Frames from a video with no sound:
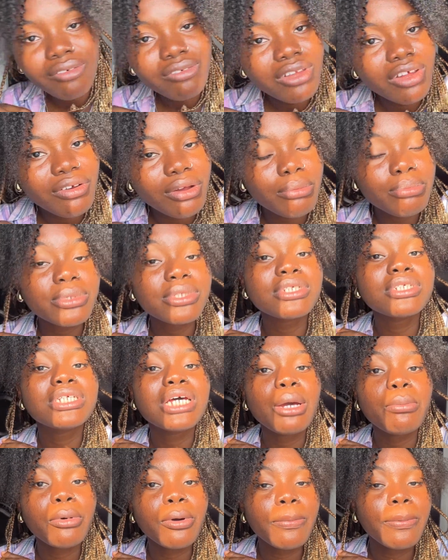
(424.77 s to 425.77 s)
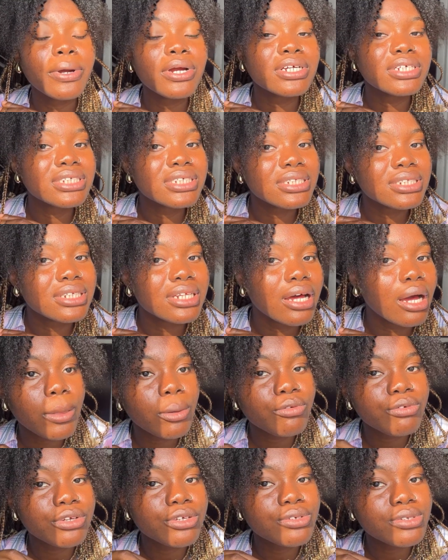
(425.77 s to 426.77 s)
never been the type of person that
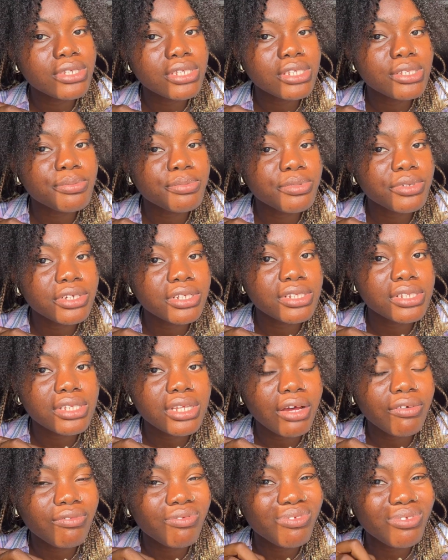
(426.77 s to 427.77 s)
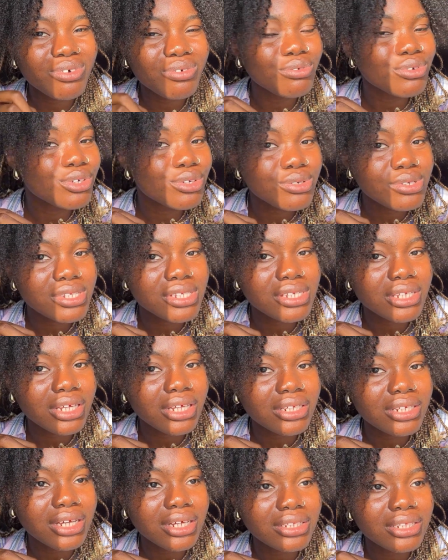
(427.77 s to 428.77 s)
reuses braids. I've not reused
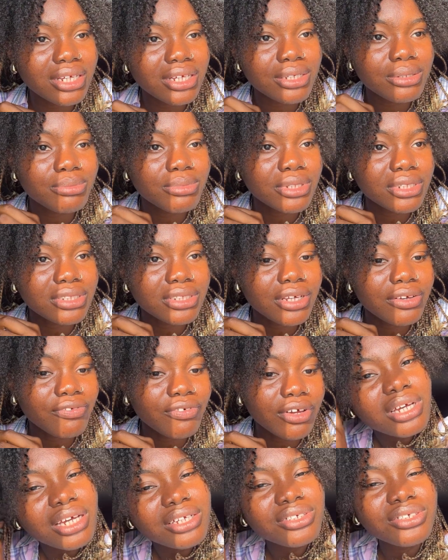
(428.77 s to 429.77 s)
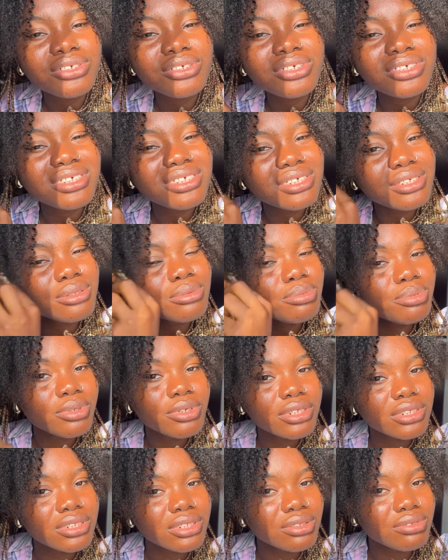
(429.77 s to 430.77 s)
any attachments ever. I just don't see the
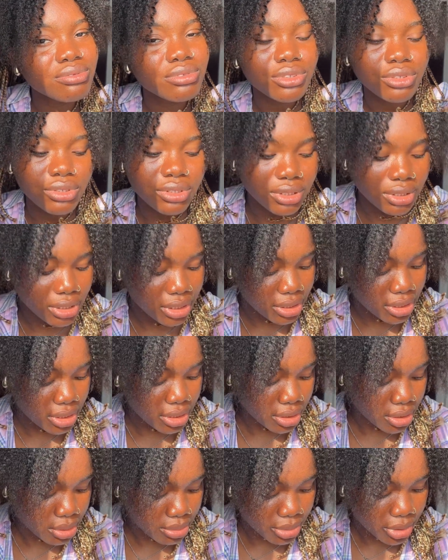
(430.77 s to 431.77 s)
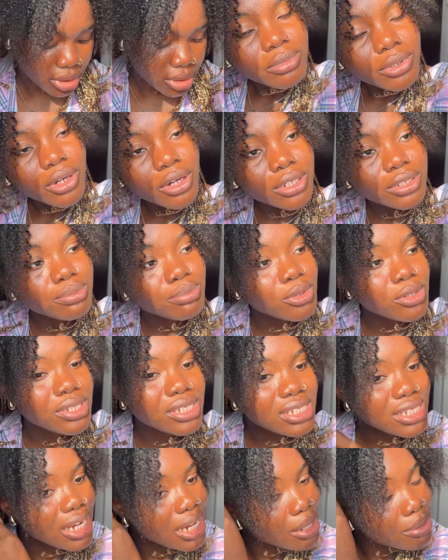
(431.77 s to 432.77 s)
point in reusing attachment, because
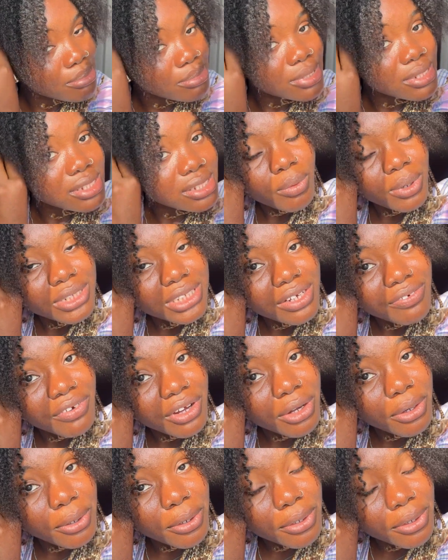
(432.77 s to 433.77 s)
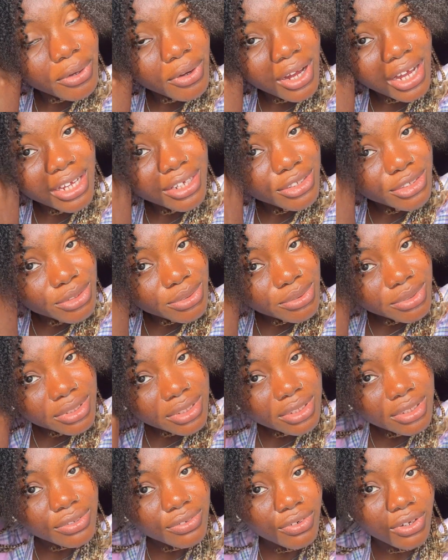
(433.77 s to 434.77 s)
most times whatever color I
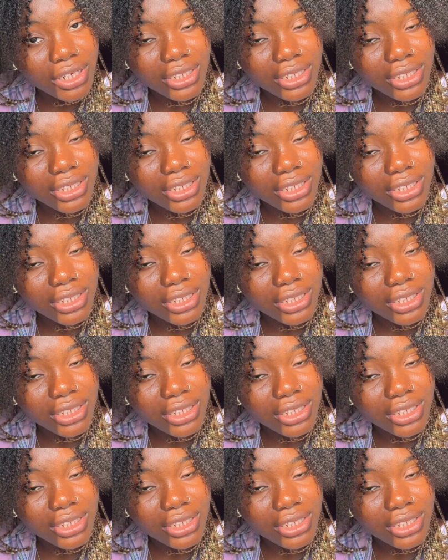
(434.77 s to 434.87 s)
used for